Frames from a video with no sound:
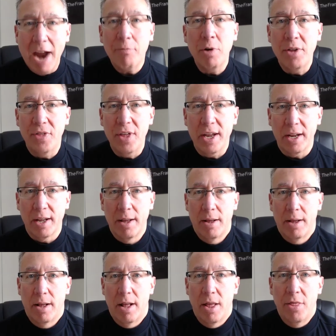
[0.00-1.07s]
everything
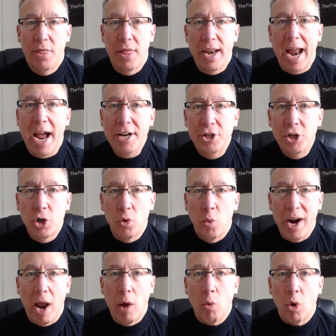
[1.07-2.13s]
that I do
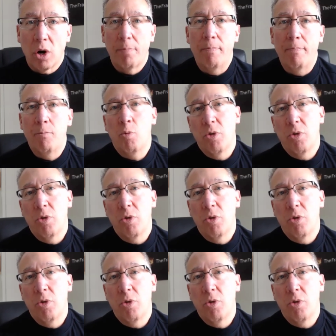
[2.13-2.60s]
when I work